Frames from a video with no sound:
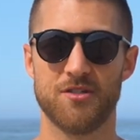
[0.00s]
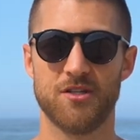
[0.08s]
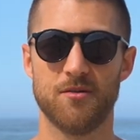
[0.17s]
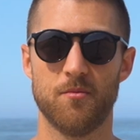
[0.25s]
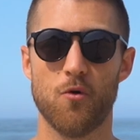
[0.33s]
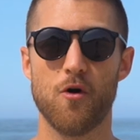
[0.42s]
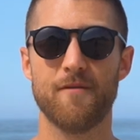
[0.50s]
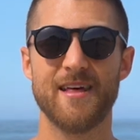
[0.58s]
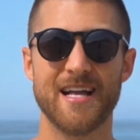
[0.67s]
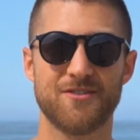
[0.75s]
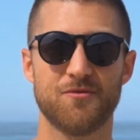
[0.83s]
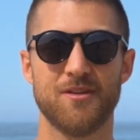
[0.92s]
So the more of
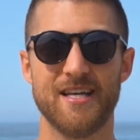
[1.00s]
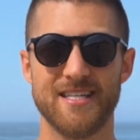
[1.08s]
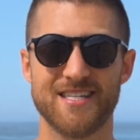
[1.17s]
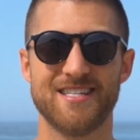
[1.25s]
that's released